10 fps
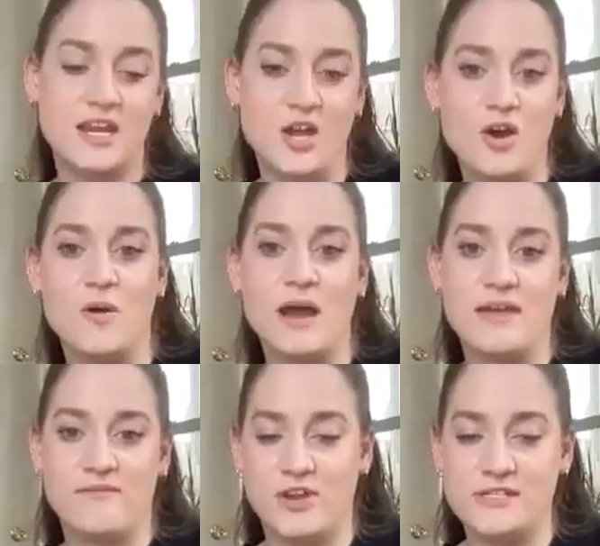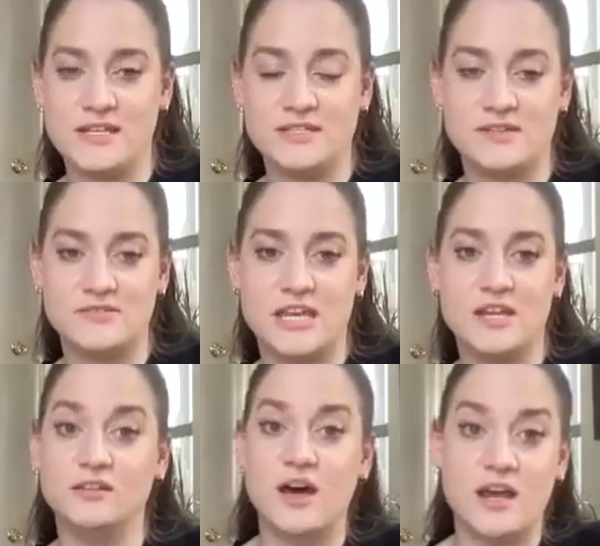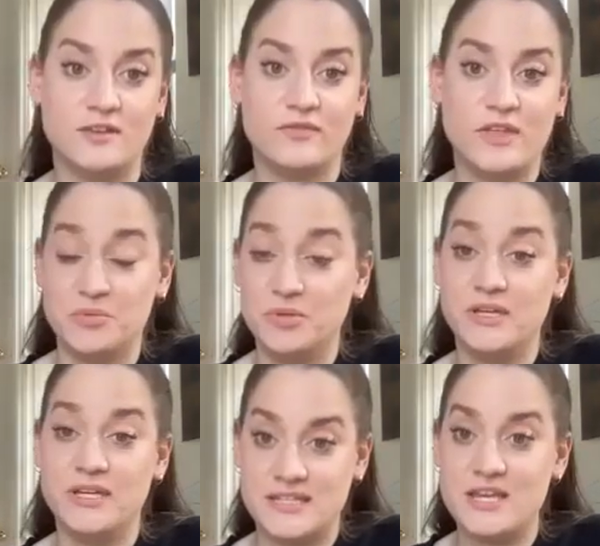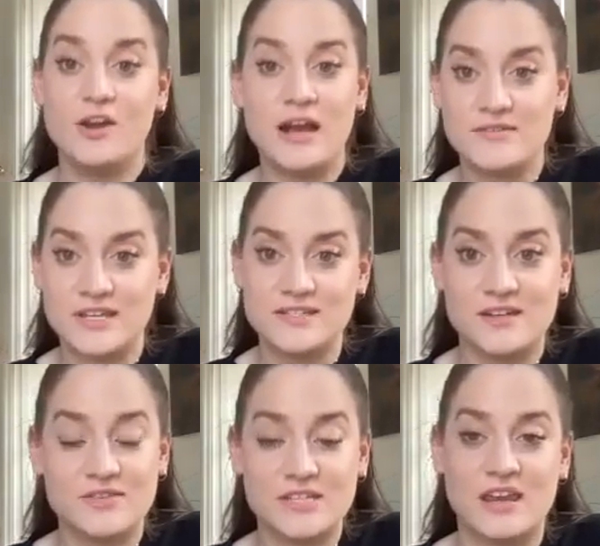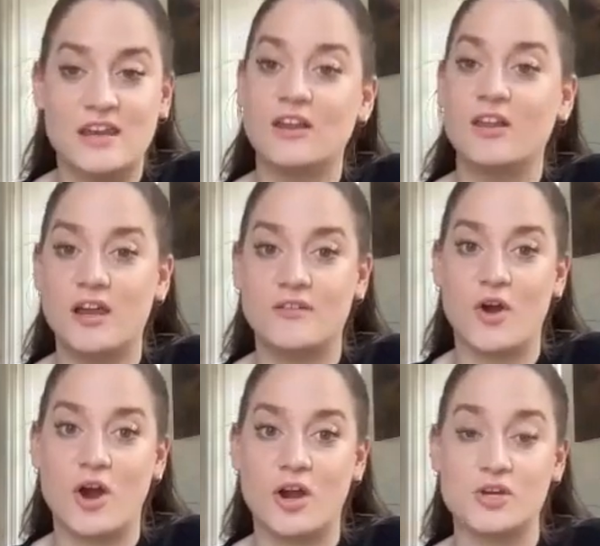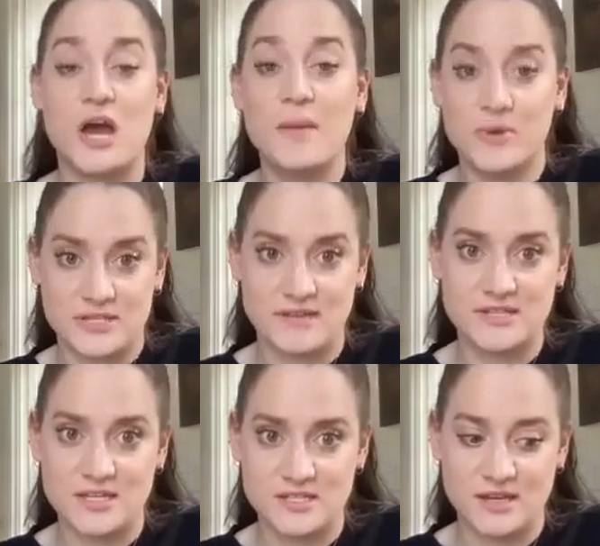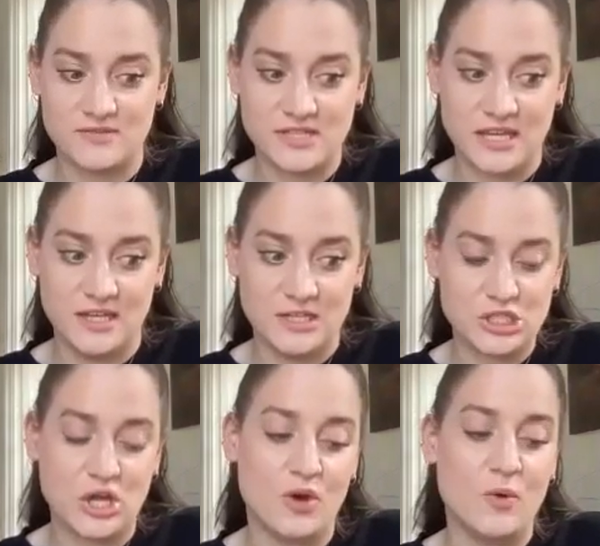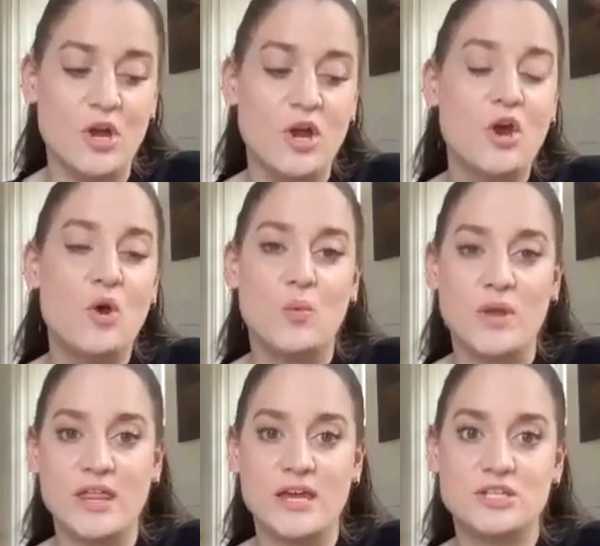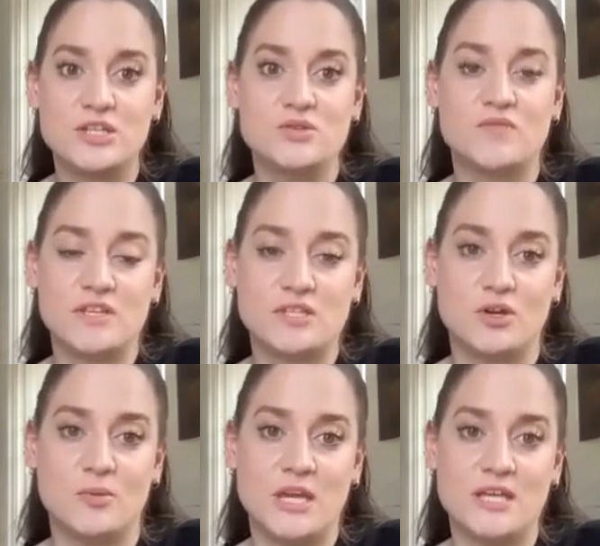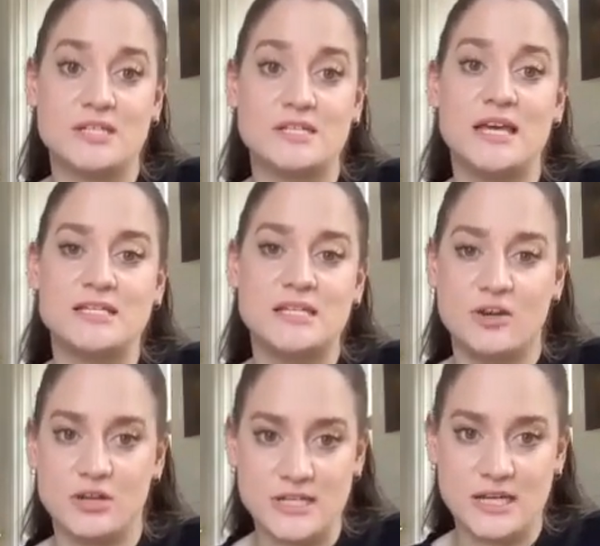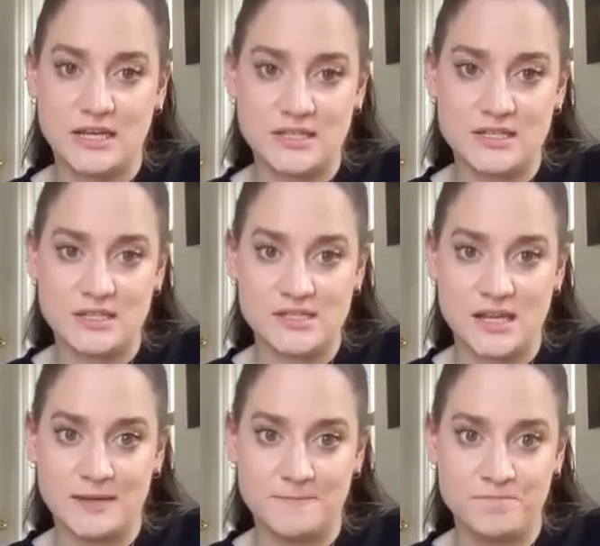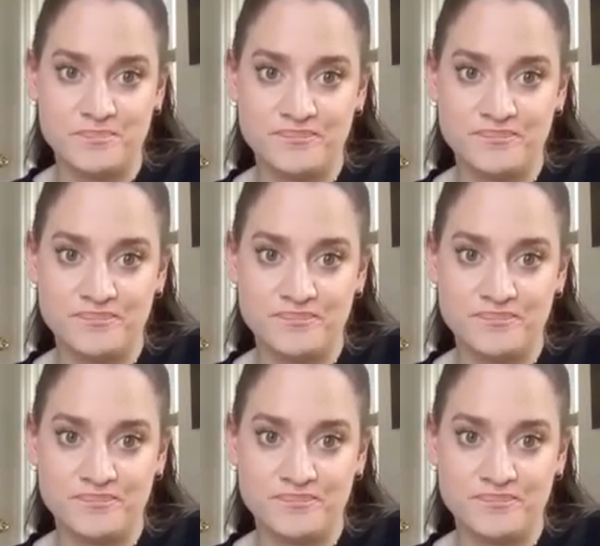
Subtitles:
I know I have very sensitive skin. A lot of the employees here have sensitive skin, and a lot of our shoppers have sensitive skin. So we like to use physical because it's less irritating to the skin.